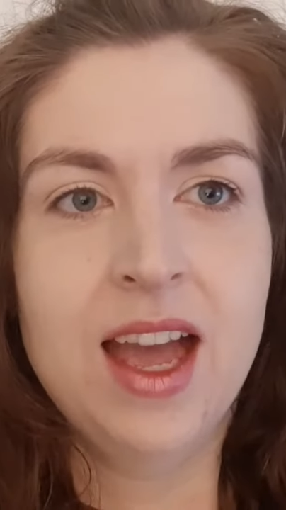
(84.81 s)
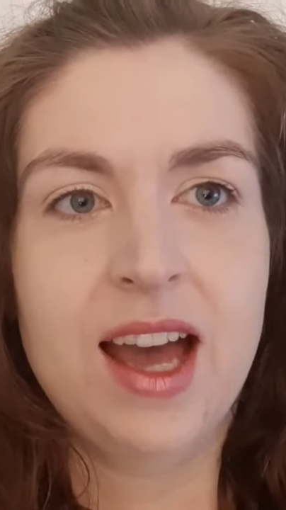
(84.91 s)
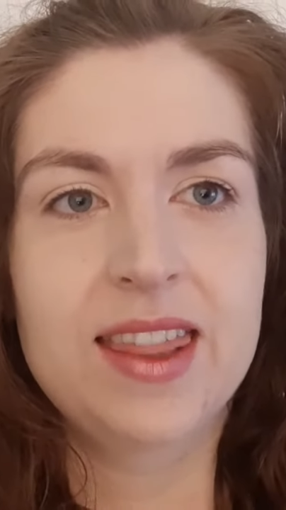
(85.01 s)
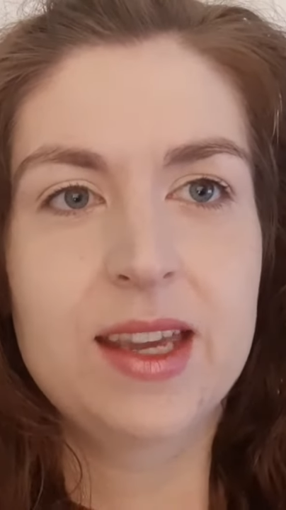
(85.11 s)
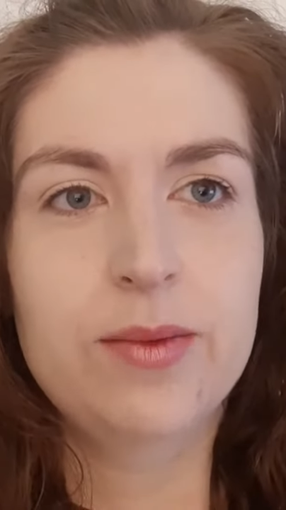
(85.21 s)

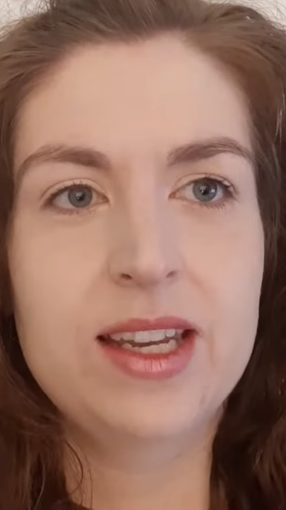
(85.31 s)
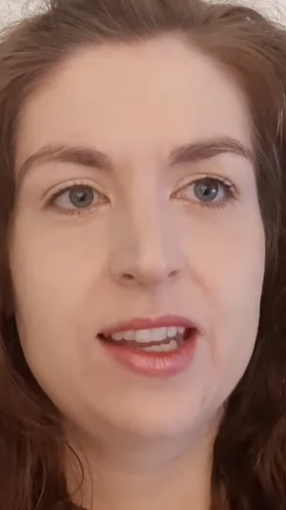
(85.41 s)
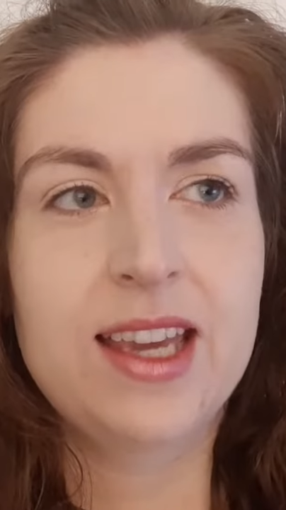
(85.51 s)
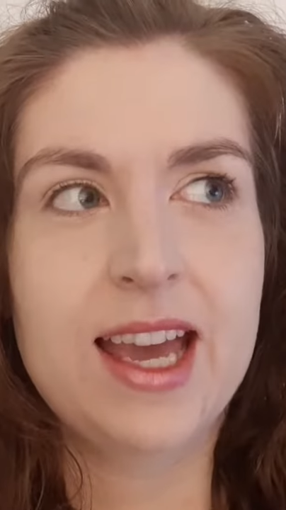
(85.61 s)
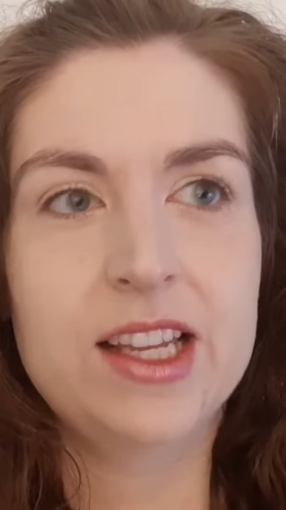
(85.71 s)
I think when
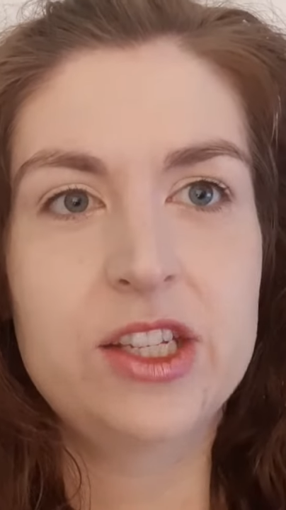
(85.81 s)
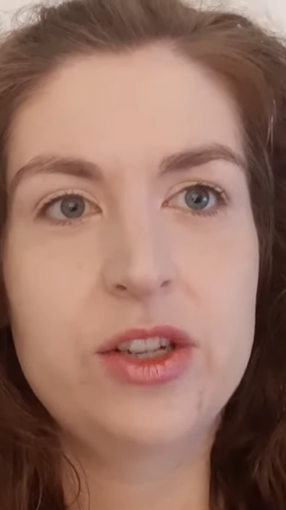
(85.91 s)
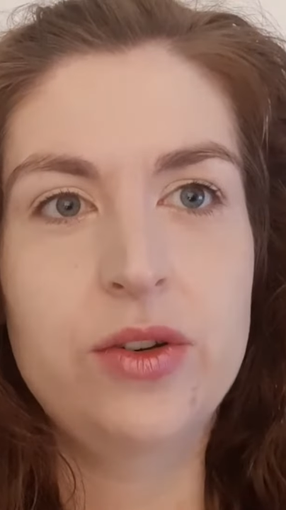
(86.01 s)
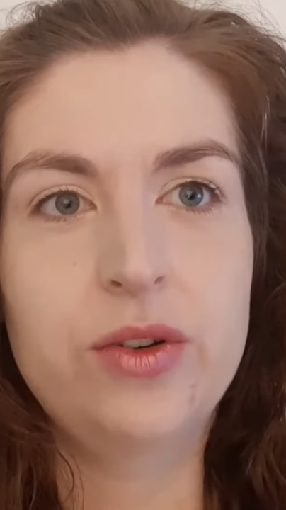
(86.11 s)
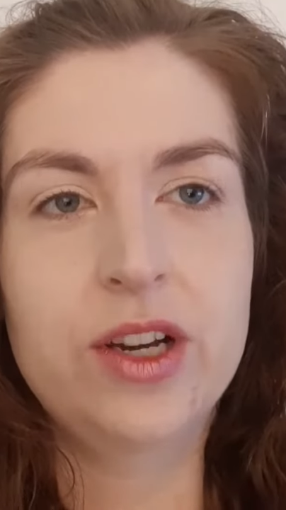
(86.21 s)
you get to
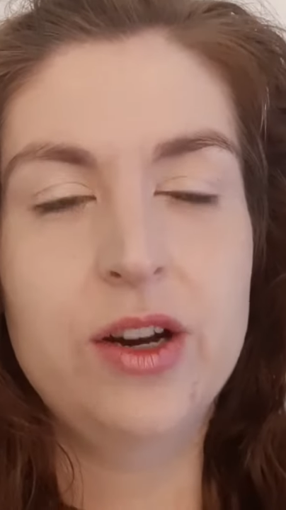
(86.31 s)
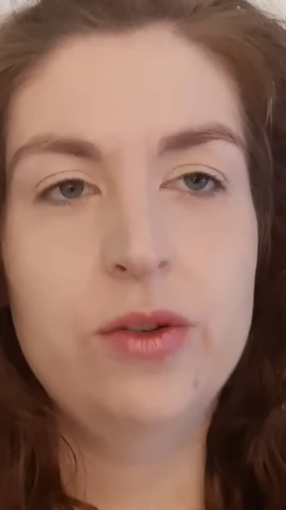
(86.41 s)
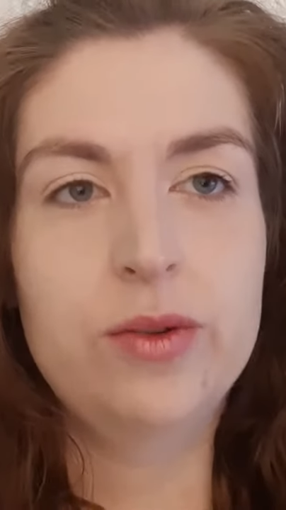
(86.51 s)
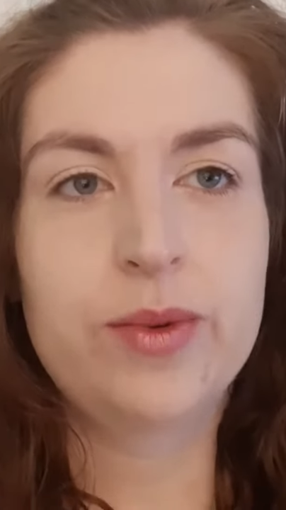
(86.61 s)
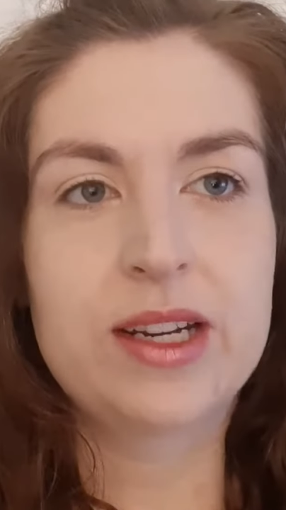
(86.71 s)
your
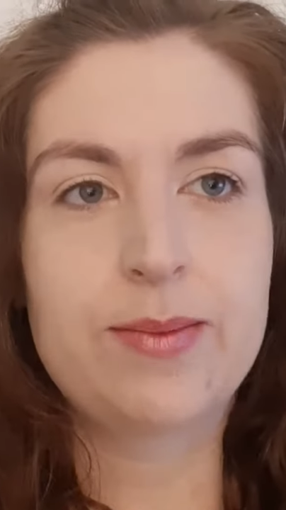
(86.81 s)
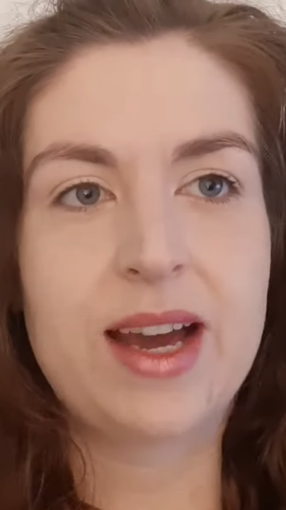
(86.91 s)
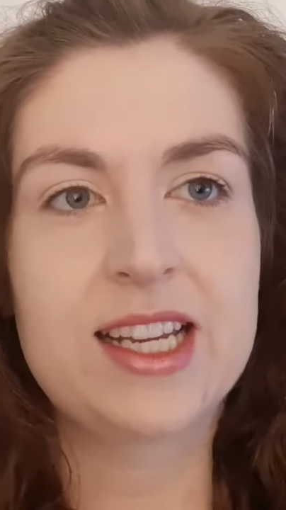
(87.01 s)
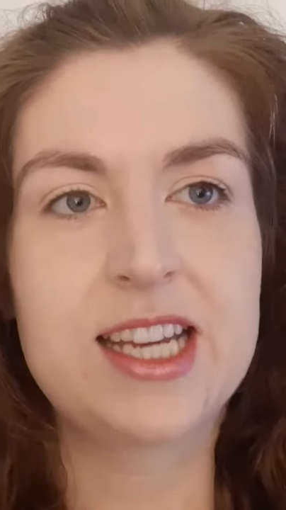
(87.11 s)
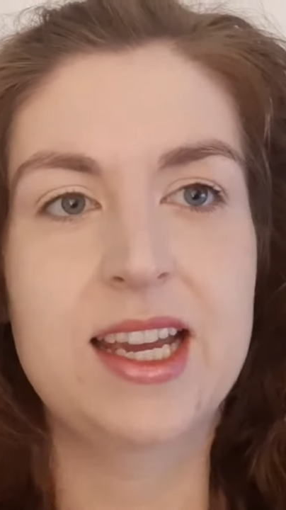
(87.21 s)
gold body
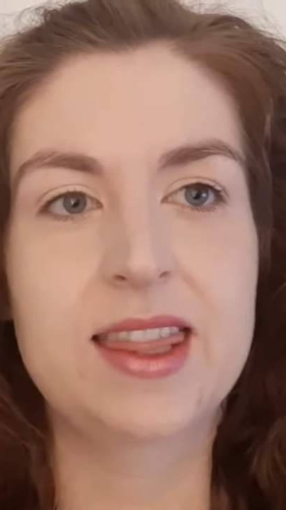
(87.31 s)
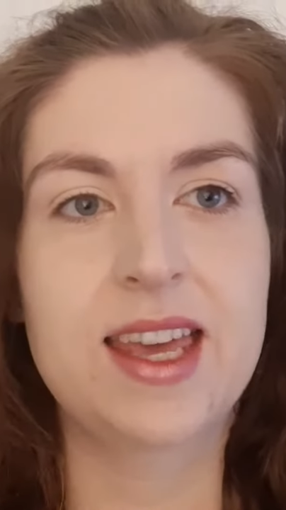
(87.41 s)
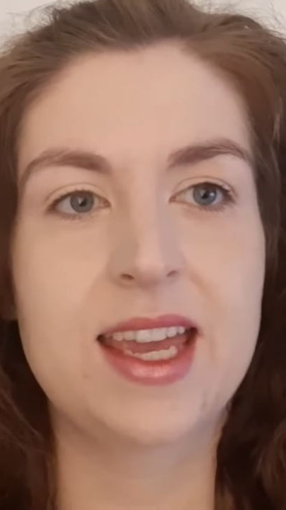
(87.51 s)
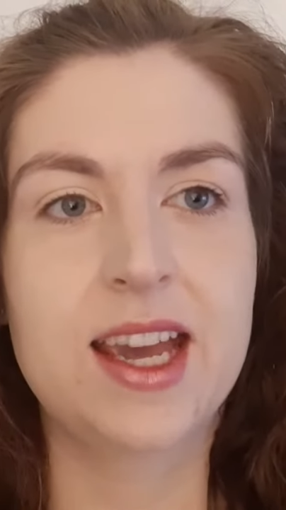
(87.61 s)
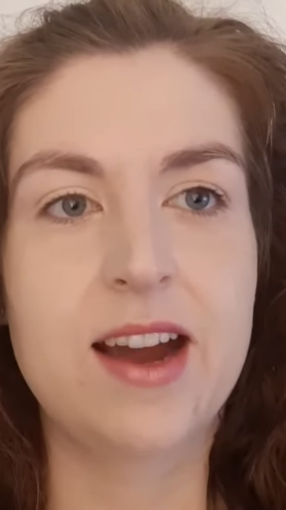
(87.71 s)
magic,
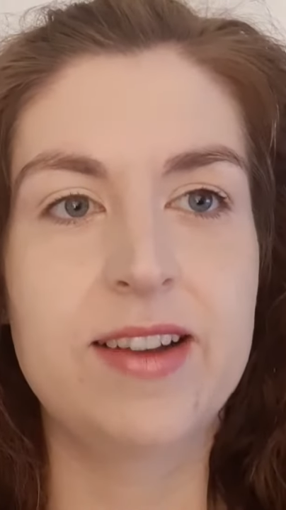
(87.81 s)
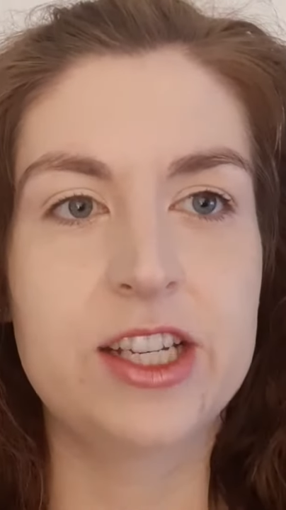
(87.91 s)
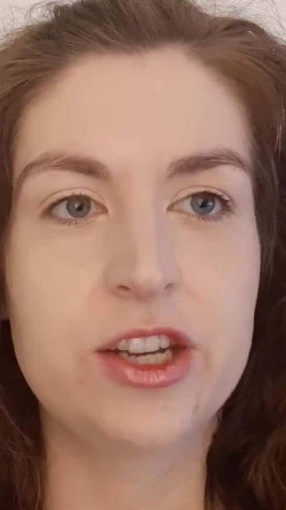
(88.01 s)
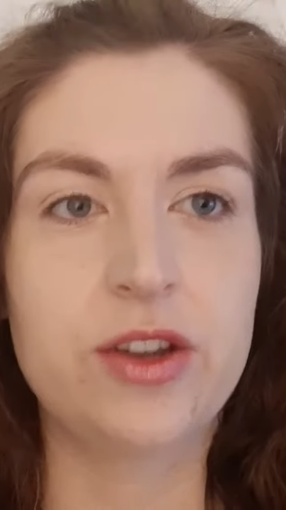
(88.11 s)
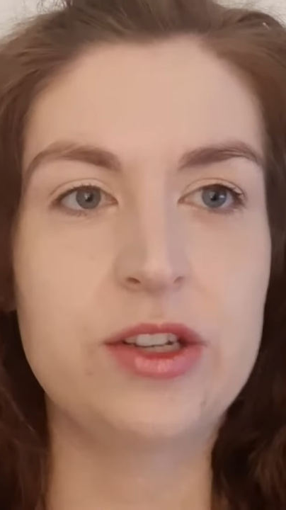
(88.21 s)
they
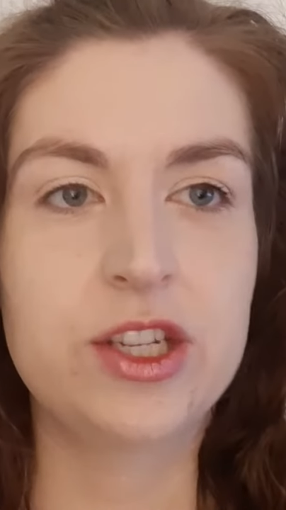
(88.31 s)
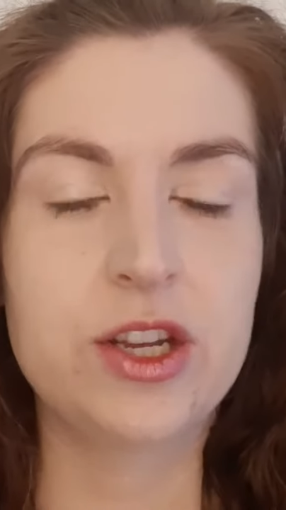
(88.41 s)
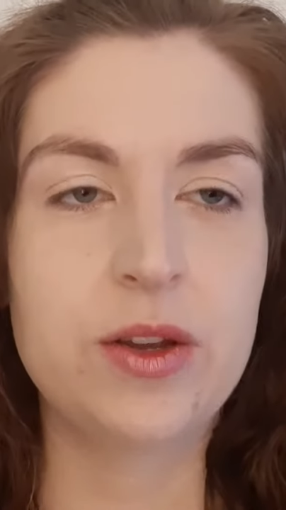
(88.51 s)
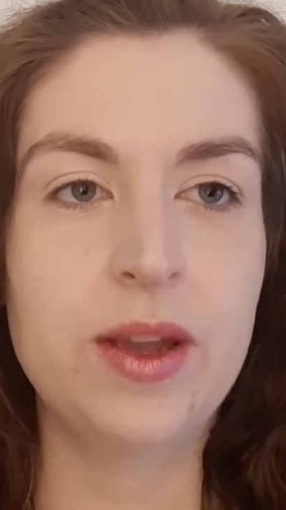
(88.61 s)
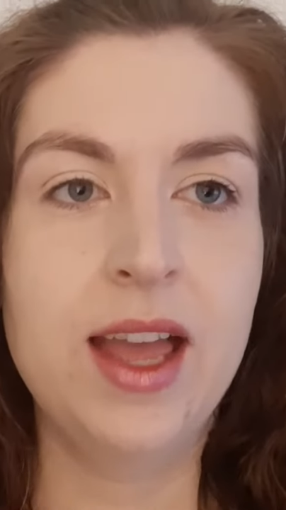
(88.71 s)
encourage you
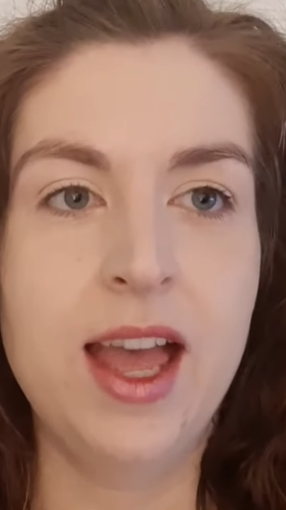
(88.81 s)
to